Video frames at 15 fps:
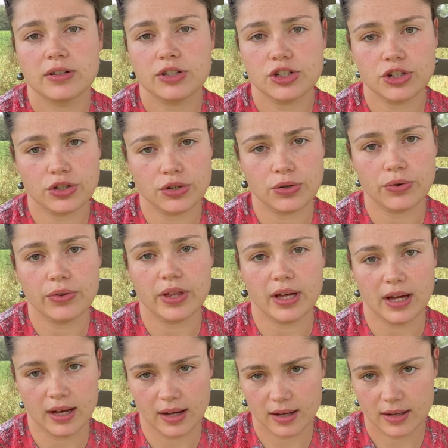do
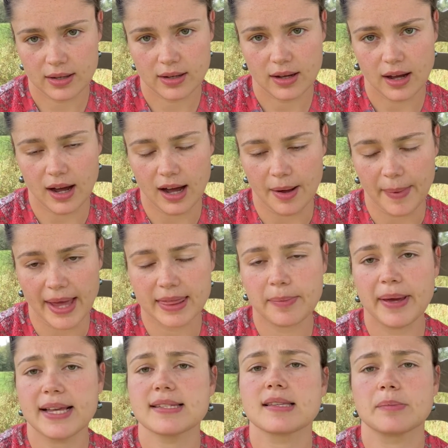the at the
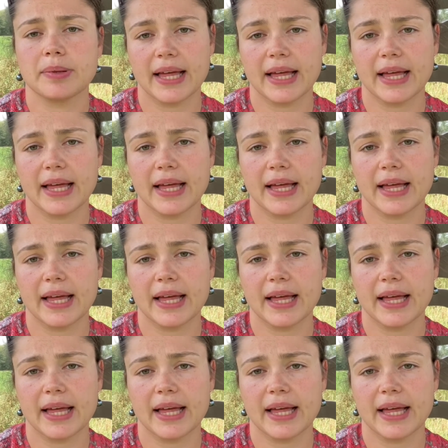base of the